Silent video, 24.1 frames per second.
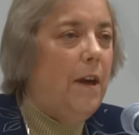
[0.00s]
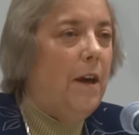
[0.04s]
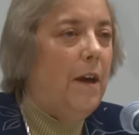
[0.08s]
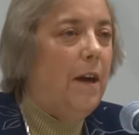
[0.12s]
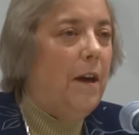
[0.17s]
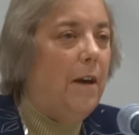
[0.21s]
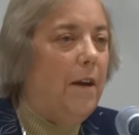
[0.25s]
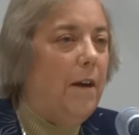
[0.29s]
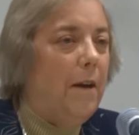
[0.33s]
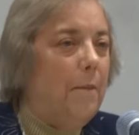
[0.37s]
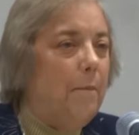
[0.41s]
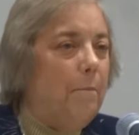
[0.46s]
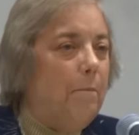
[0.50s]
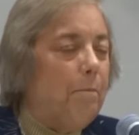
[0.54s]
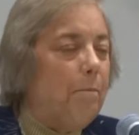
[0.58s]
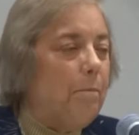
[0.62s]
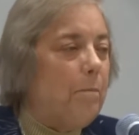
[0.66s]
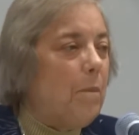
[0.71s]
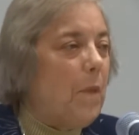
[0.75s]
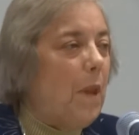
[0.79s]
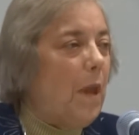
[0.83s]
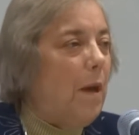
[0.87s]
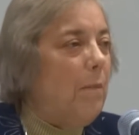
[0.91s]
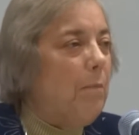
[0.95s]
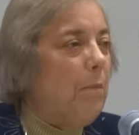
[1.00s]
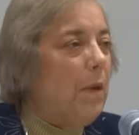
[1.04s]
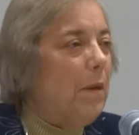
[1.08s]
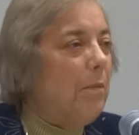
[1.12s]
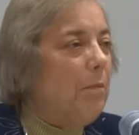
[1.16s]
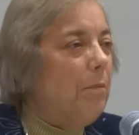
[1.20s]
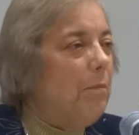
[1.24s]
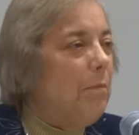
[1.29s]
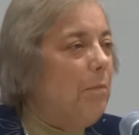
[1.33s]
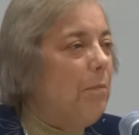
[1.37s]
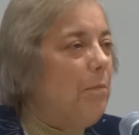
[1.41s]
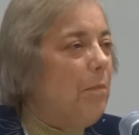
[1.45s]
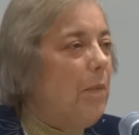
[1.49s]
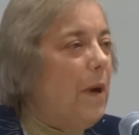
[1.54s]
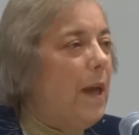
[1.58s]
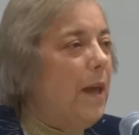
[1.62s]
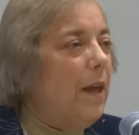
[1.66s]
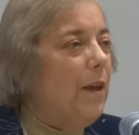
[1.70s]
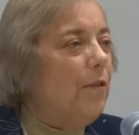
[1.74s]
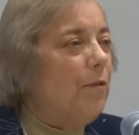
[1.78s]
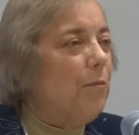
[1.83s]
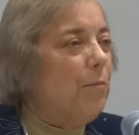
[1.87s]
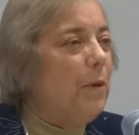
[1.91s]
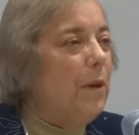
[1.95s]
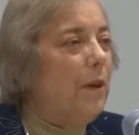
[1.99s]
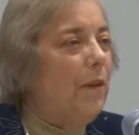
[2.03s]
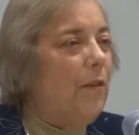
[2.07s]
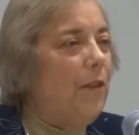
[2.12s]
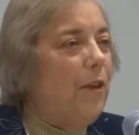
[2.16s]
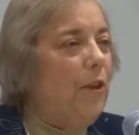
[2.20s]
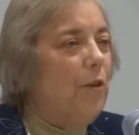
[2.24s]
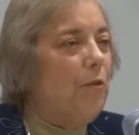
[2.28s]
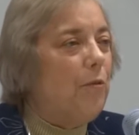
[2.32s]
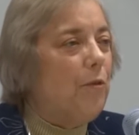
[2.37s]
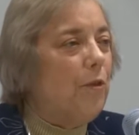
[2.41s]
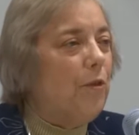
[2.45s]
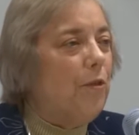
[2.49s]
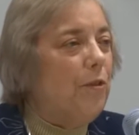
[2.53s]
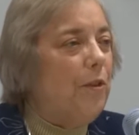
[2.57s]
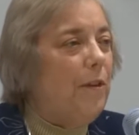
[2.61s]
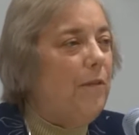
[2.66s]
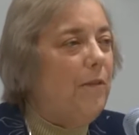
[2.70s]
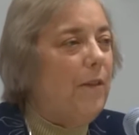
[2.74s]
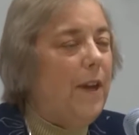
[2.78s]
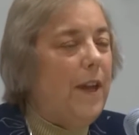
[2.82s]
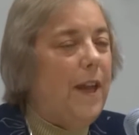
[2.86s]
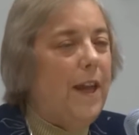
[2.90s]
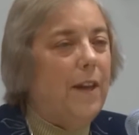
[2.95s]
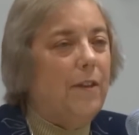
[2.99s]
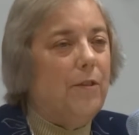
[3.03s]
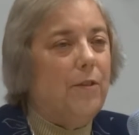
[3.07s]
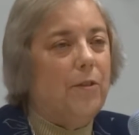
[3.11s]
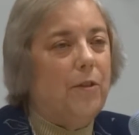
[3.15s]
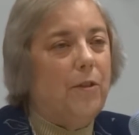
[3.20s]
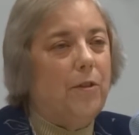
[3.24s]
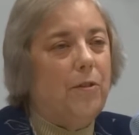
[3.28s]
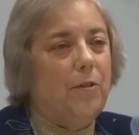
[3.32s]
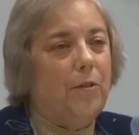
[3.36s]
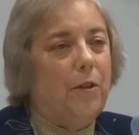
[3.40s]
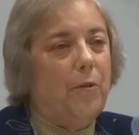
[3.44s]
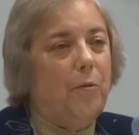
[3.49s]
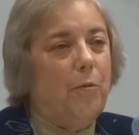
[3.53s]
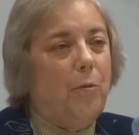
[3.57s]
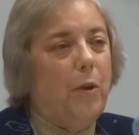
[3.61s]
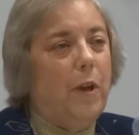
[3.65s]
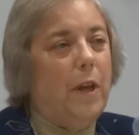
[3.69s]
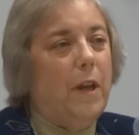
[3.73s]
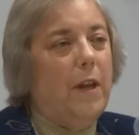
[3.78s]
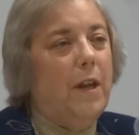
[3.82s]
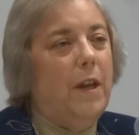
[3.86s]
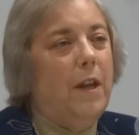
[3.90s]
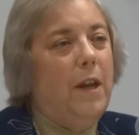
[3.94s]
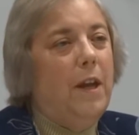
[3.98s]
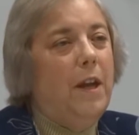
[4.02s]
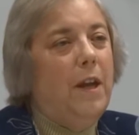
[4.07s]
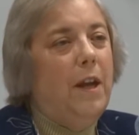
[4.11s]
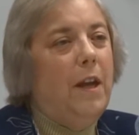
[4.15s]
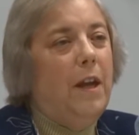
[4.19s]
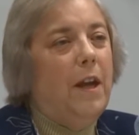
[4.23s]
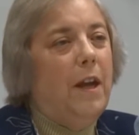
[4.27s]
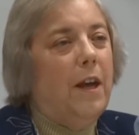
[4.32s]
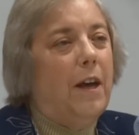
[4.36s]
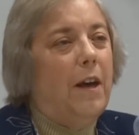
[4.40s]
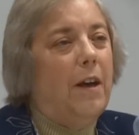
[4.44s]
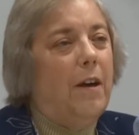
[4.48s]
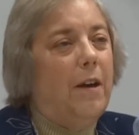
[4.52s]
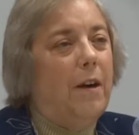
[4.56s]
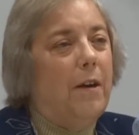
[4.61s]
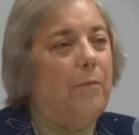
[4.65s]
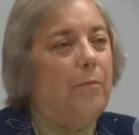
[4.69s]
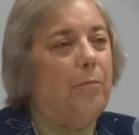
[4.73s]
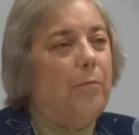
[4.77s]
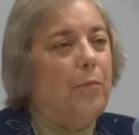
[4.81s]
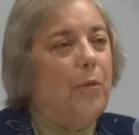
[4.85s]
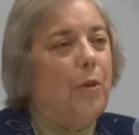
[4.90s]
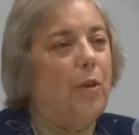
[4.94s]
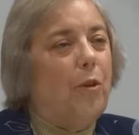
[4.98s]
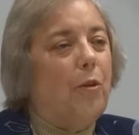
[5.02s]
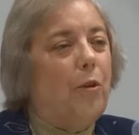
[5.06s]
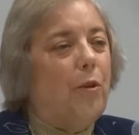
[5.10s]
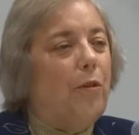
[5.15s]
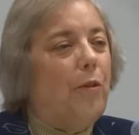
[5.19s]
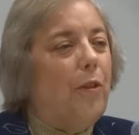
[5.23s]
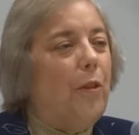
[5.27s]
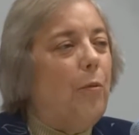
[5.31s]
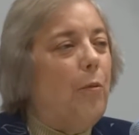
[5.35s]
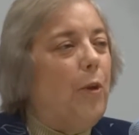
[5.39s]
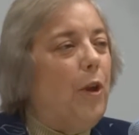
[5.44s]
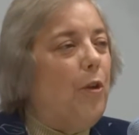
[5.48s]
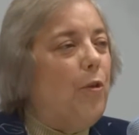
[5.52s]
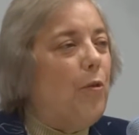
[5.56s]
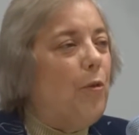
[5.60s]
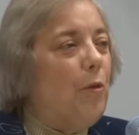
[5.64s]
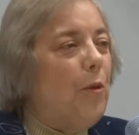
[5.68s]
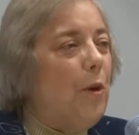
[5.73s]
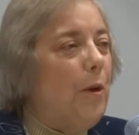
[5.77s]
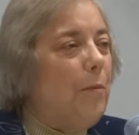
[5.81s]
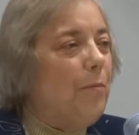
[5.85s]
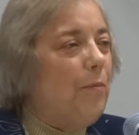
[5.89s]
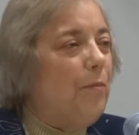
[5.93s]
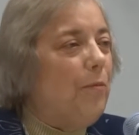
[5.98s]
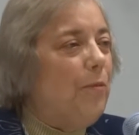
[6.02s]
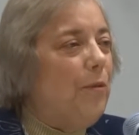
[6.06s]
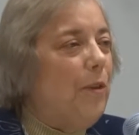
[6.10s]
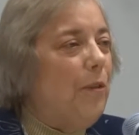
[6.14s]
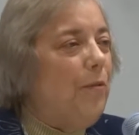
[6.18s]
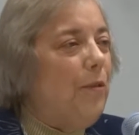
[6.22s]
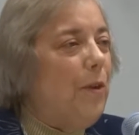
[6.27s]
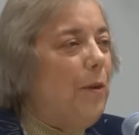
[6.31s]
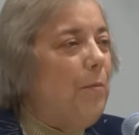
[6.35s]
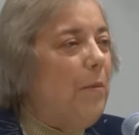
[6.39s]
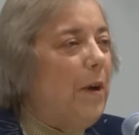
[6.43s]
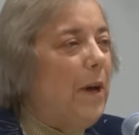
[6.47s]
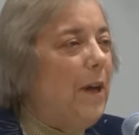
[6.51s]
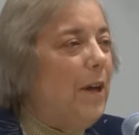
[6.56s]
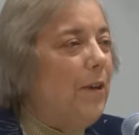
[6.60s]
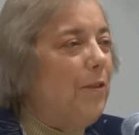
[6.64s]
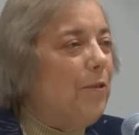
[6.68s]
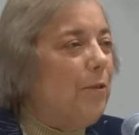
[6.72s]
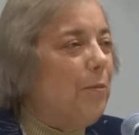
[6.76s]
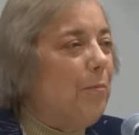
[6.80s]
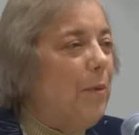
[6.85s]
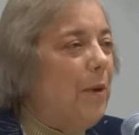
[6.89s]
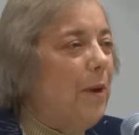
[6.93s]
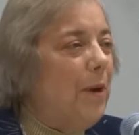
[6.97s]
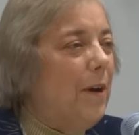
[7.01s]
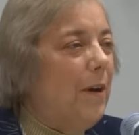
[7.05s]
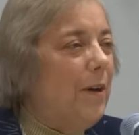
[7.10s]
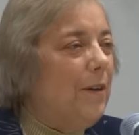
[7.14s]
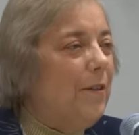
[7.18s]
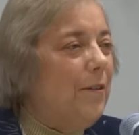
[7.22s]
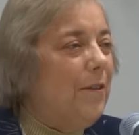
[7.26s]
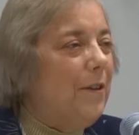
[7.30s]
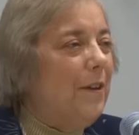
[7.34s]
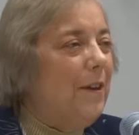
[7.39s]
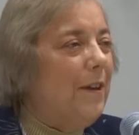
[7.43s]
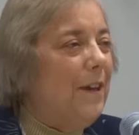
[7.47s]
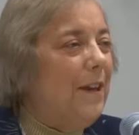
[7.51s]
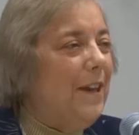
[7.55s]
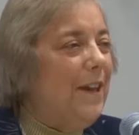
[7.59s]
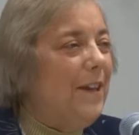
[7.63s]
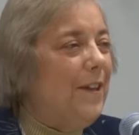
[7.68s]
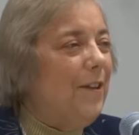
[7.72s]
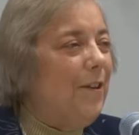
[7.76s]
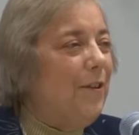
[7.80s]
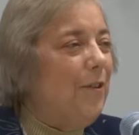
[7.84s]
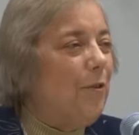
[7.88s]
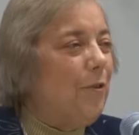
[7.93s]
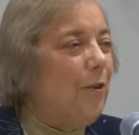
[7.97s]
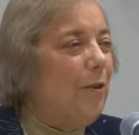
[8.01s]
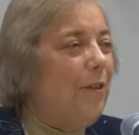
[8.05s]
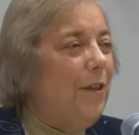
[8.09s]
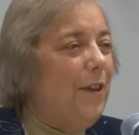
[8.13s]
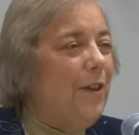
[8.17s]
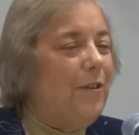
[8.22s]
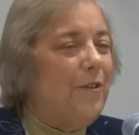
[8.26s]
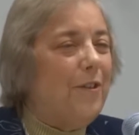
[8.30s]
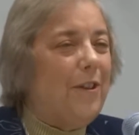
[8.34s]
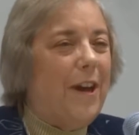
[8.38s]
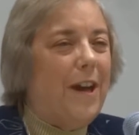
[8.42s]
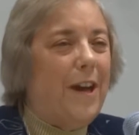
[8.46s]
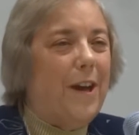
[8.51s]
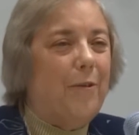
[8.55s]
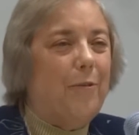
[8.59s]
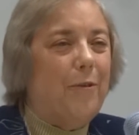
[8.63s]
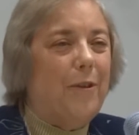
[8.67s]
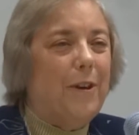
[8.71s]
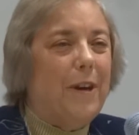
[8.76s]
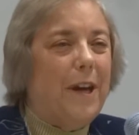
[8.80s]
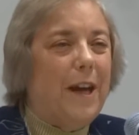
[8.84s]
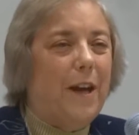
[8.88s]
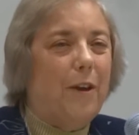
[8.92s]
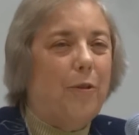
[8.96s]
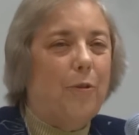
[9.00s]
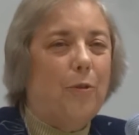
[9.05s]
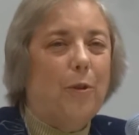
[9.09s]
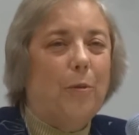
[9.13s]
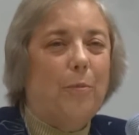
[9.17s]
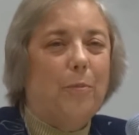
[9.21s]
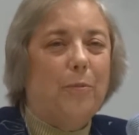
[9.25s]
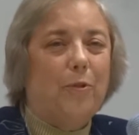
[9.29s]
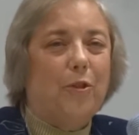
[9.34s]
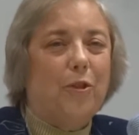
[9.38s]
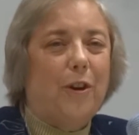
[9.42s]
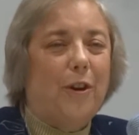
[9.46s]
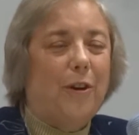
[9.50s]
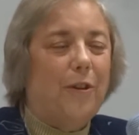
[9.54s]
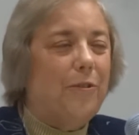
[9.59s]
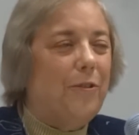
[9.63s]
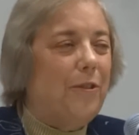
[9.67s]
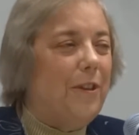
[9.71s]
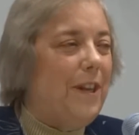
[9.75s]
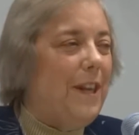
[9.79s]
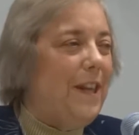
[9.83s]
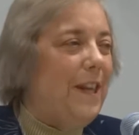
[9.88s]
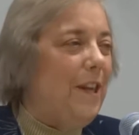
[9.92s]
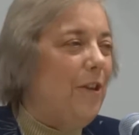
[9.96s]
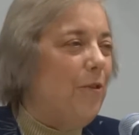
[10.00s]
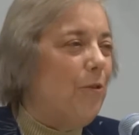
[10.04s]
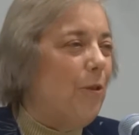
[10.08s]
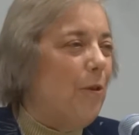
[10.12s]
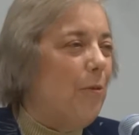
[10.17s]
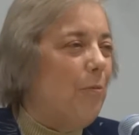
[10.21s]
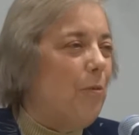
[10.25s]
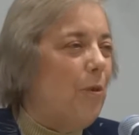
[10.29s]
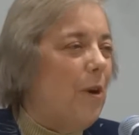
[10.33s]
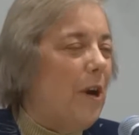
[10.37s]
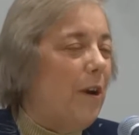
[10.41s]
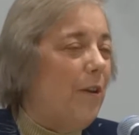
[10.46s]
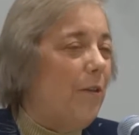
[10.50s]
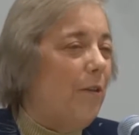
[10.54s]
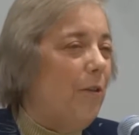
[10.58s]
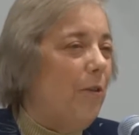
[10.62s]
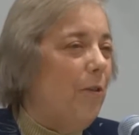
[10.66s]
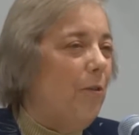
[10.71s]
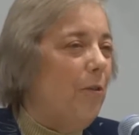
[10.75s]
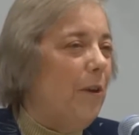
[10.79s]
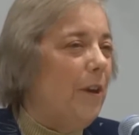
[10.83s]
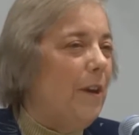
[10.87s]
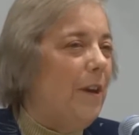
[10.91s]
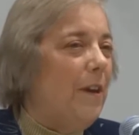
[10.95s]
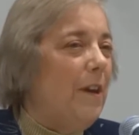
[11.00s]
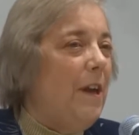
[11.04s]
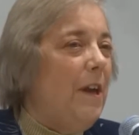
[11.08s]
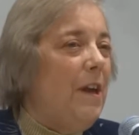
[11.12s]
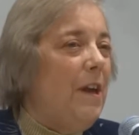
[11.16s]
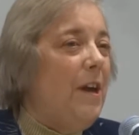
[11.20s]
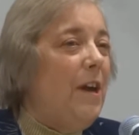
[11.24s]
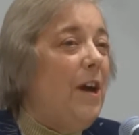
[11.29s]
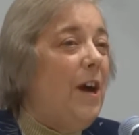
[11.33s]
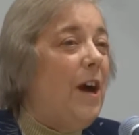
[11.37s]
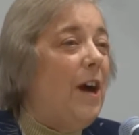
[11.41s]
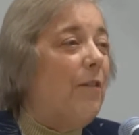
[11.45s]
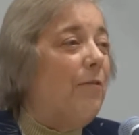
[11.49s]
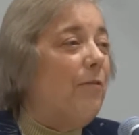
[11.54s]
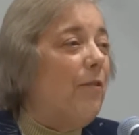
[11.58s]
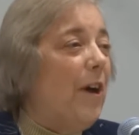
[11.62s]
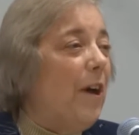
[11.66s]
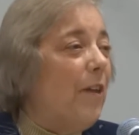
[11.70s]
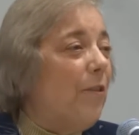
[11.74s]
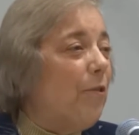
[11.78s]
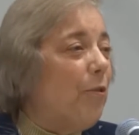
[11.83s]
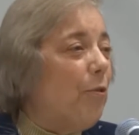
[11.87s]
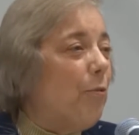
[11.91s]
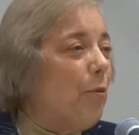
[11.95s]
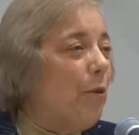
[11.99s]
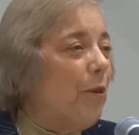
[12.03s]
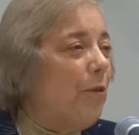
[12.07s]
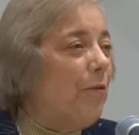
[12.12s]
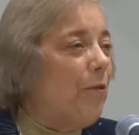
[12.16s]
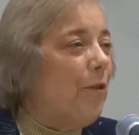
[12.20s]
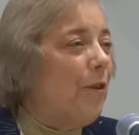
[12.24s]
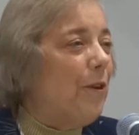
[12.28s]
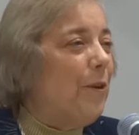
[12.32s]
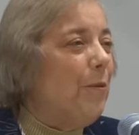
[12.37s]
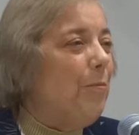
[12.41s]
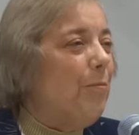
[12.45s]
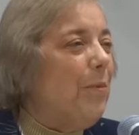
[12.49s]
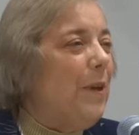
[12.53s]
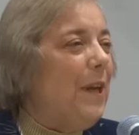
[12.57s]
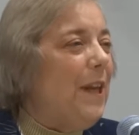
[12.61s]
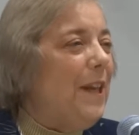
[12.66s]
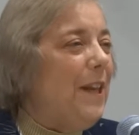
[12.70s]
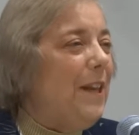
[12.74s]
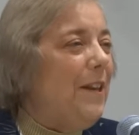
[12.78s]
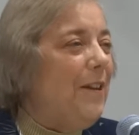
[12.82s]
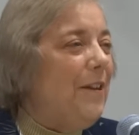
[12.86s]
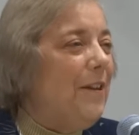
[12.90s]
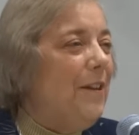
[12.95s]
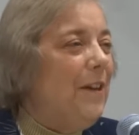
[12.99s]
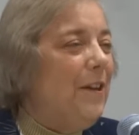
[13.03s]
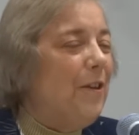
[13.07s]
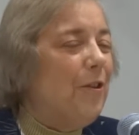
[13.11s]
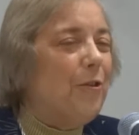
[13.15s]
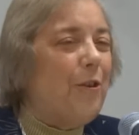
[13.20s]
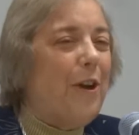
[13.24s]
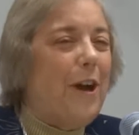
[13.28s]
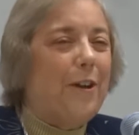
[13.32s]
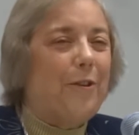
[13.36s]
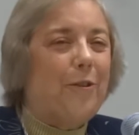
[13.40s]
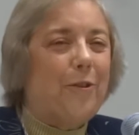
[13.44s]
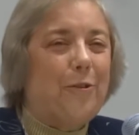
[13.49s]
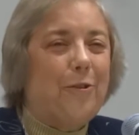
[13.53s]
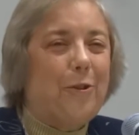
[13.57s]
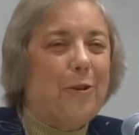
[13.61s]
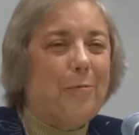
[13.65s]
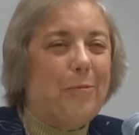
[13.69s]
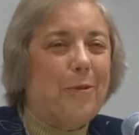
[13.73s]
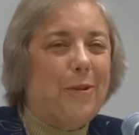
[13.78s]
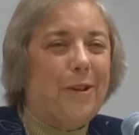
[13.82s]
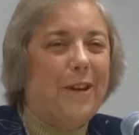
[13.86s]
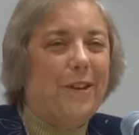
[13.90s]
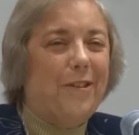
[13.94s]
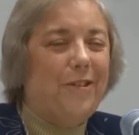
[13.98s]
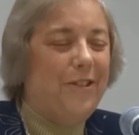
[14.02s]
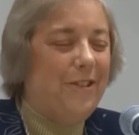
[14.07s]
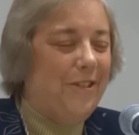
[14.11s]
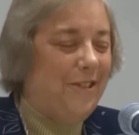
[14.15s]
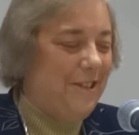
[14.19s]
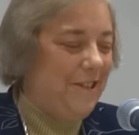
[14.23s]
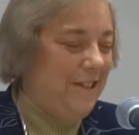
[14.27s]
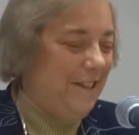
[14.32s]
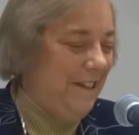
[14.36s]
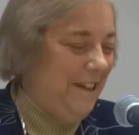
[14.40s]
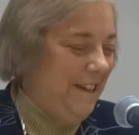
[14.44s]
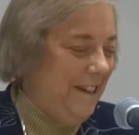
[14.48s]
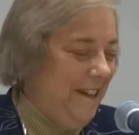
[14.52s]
I met my husband at the University of Kansas, and we learned that we grew up 50 miles apart in northeast Iowa. I grew up in Charles City, he grew up in Waterloo, and our fathers worked for competing tractor corporations.